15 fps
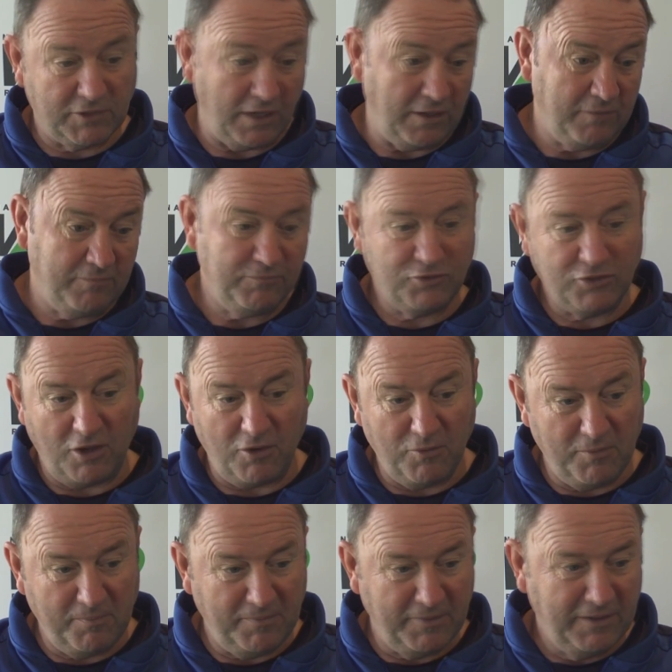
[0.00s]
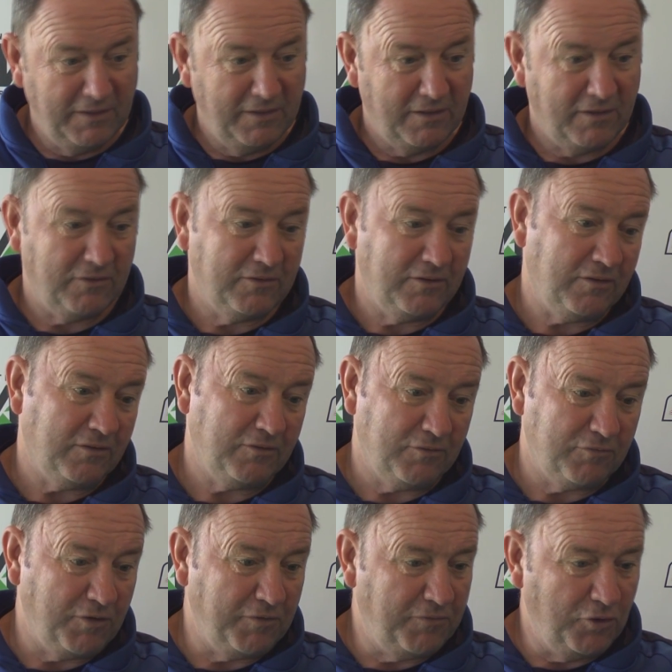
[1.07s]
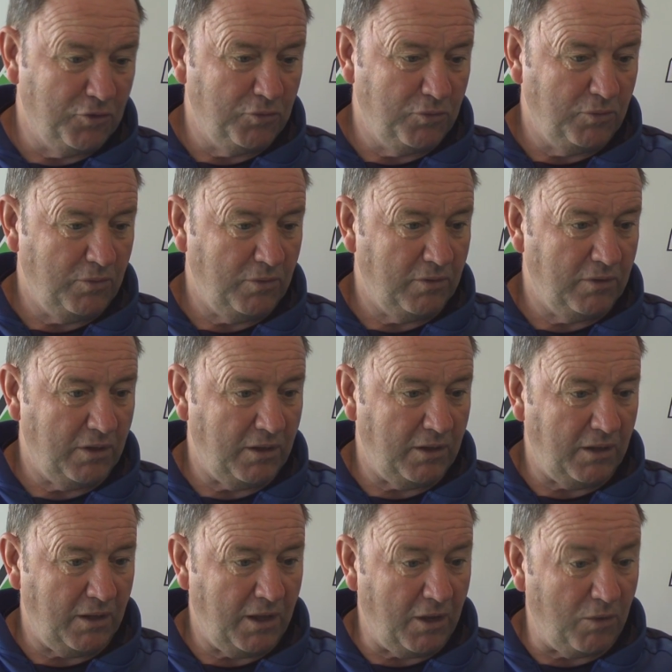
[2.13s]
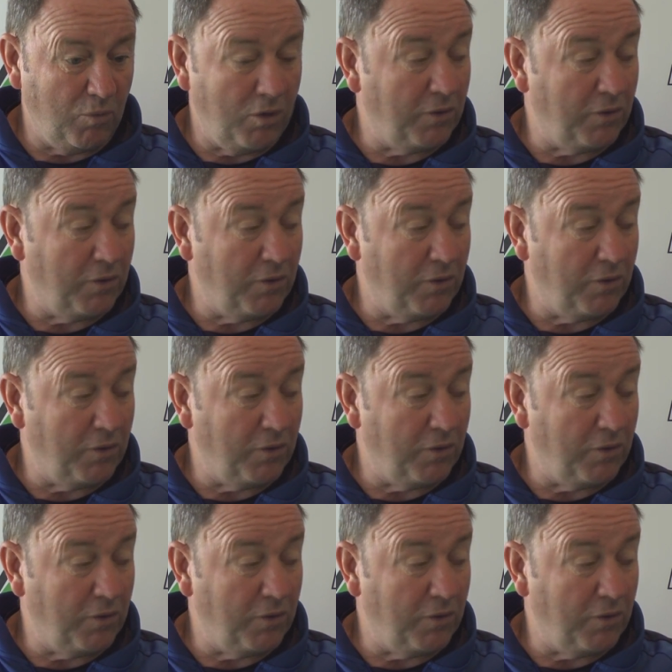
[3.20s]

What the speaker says: on the review how